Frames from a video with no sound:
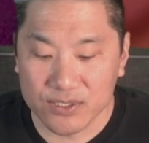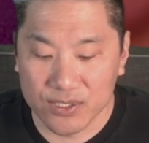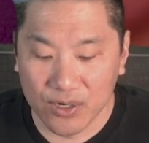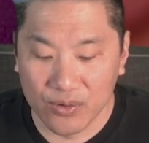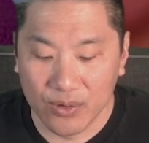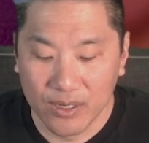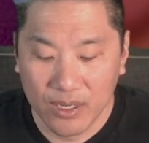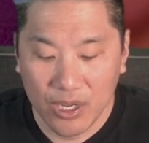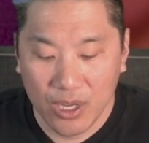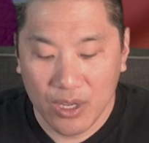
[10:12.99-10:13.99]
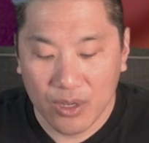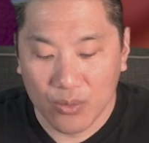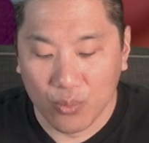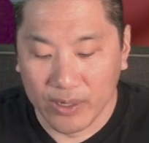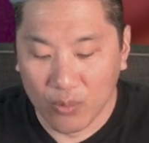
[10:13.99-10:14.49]
So
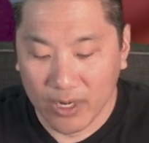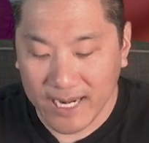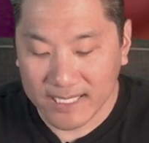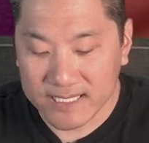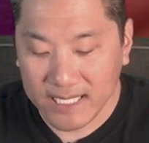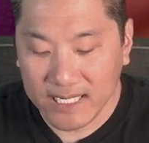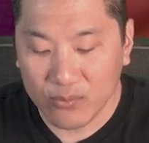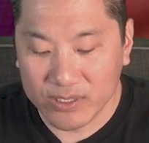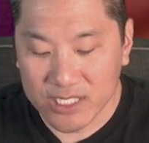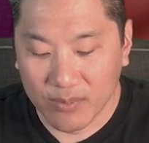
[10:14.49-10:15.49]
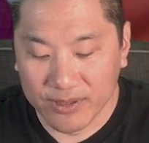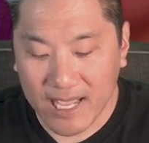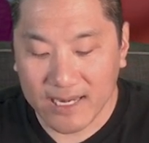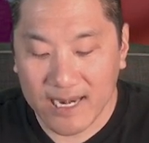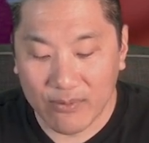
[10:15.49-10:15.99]
we won 18, we doubled
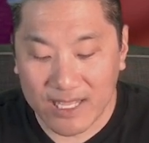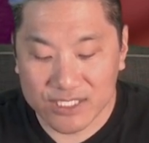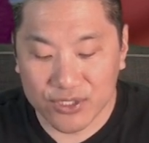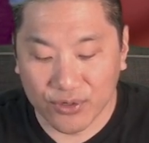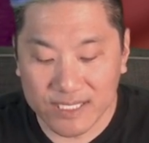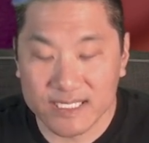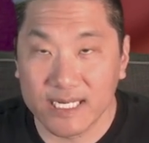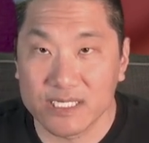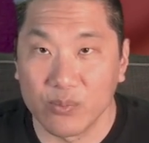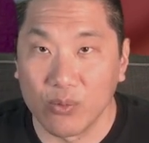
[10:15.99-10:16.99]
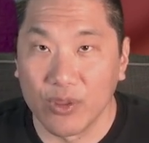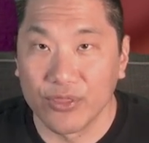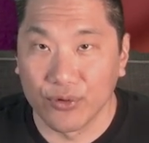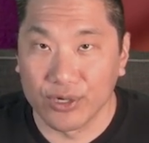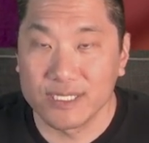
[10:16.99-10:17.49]
that, now that's 36, and we won
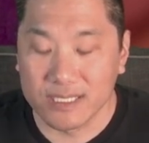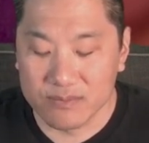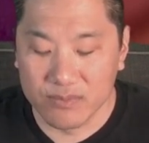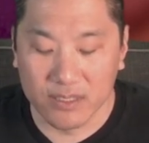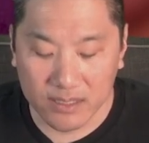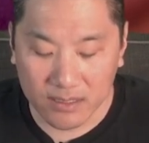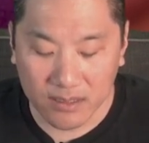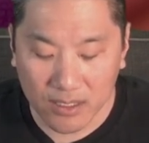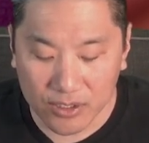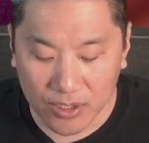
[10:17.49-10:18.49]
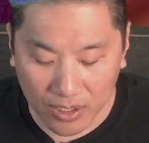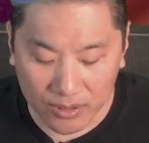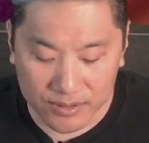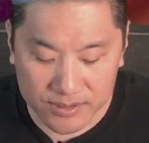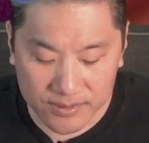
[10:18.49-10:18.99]
$36
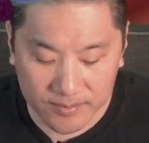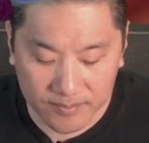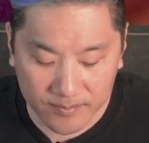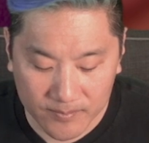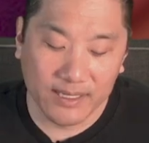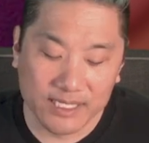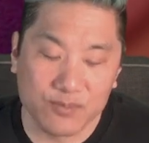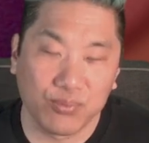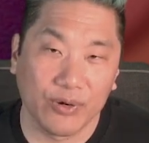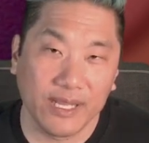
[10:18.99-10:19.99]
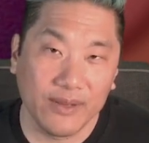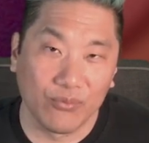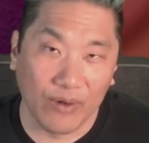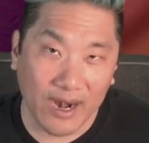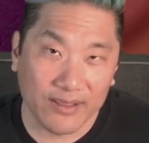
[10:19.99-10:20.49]
million. It's pretty
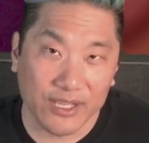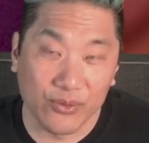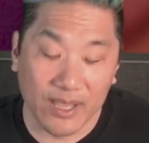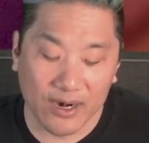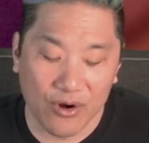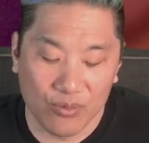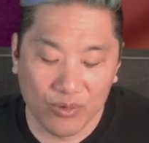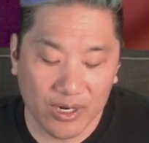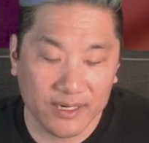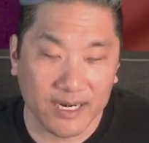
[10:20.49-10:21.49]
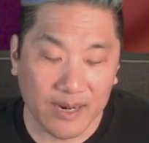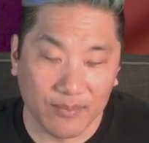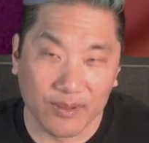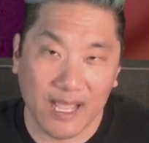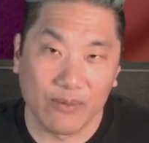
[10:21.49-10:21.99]
rare that you get a home run, and I'm
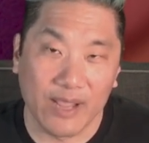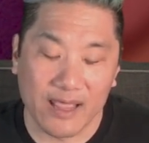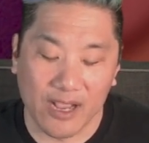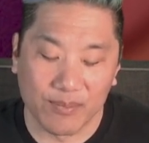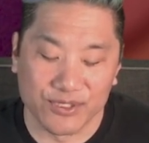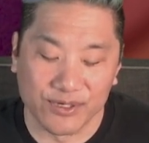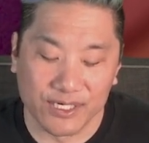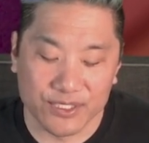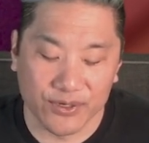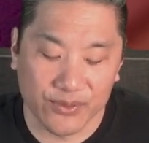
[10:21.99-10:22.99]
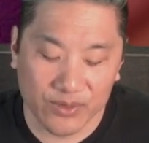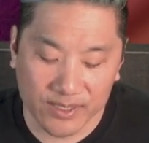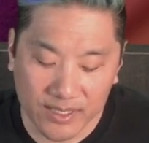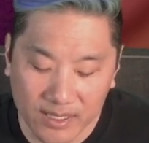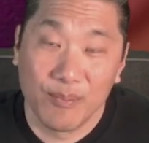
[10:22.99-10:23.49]
glad we had the opportunity to show you
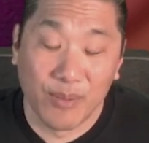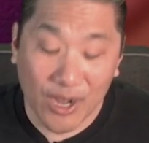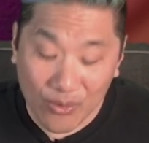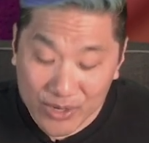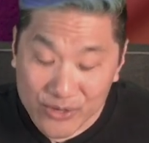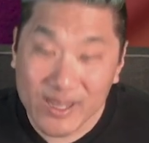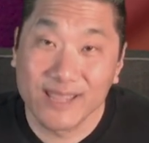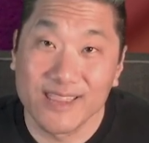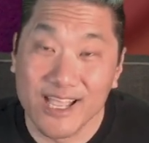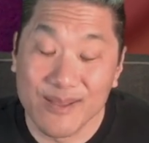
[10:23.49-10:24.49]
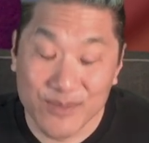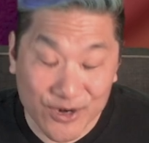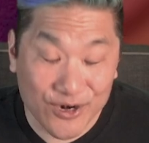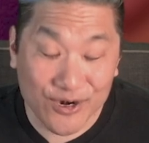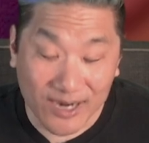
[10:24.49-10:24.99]
one. But when you hit them,
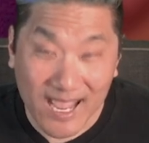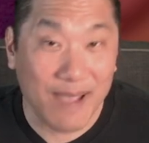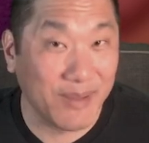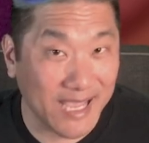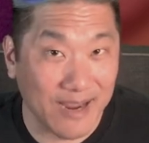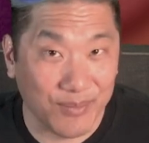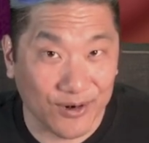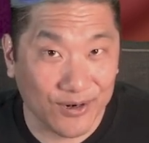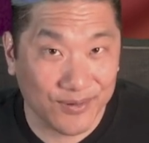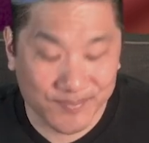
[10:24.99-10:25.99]
you're a happy camper.